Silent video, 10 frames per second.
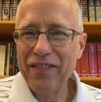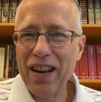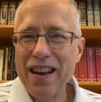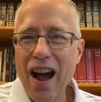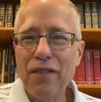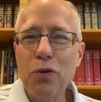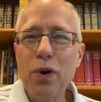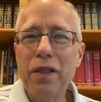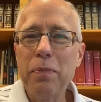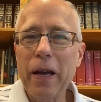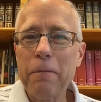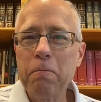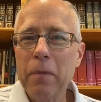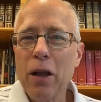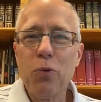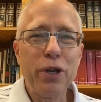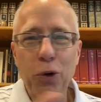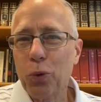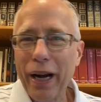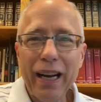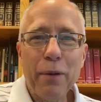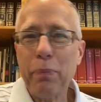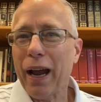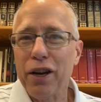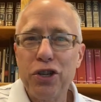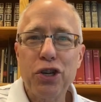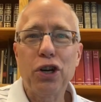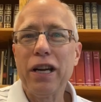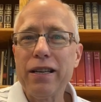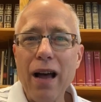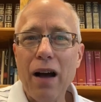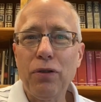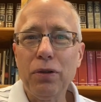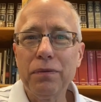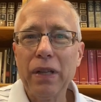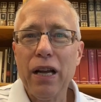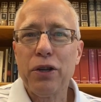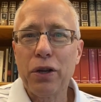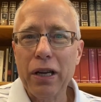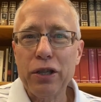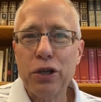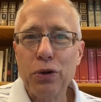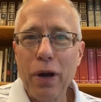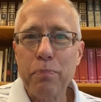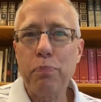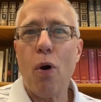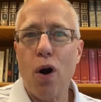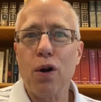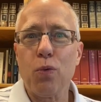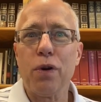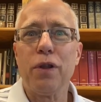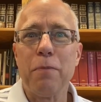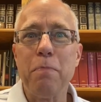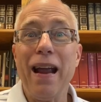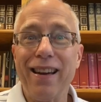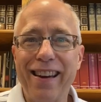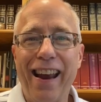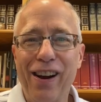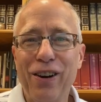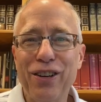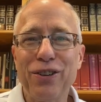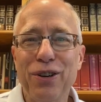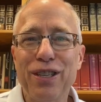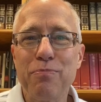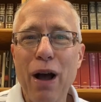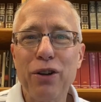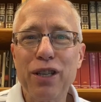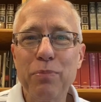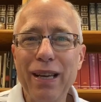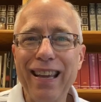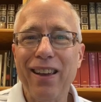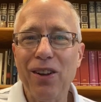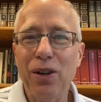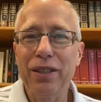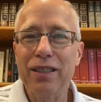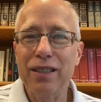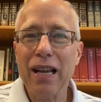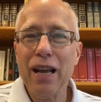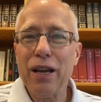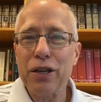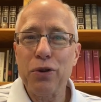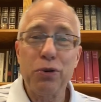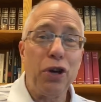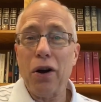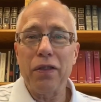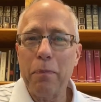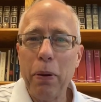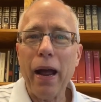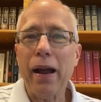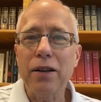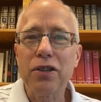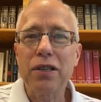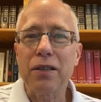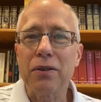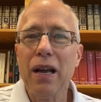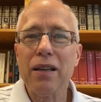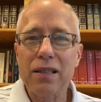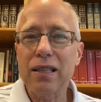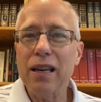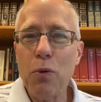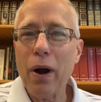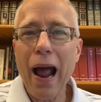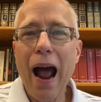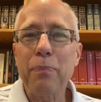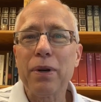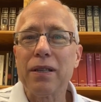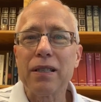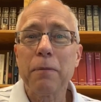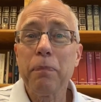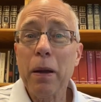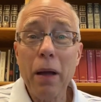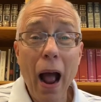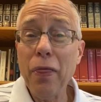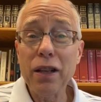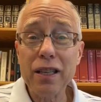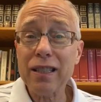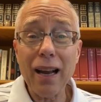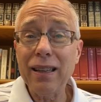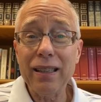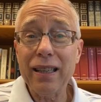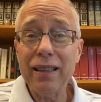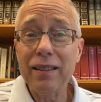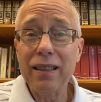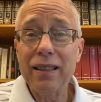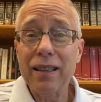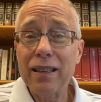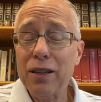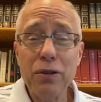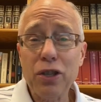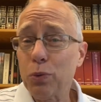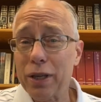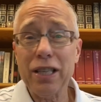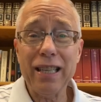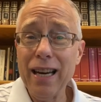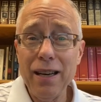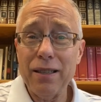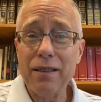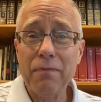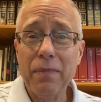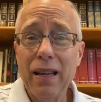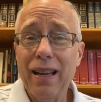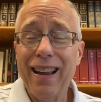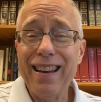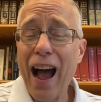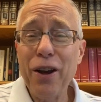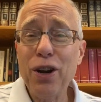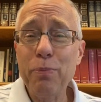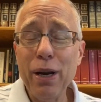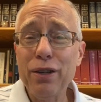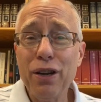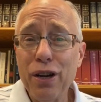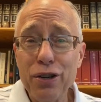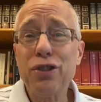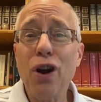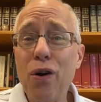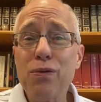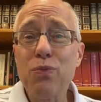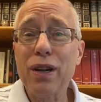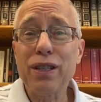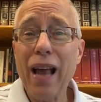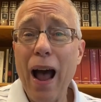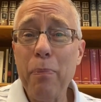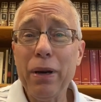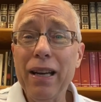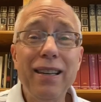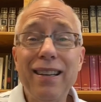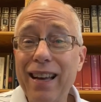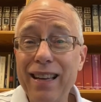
novel with me. When you're reading a page-turning novel, you get to a part where the main character is about to be killed, and you turn the page to see what happens. And then suddenly, you switch scenes. And now you're being shown what's happening in a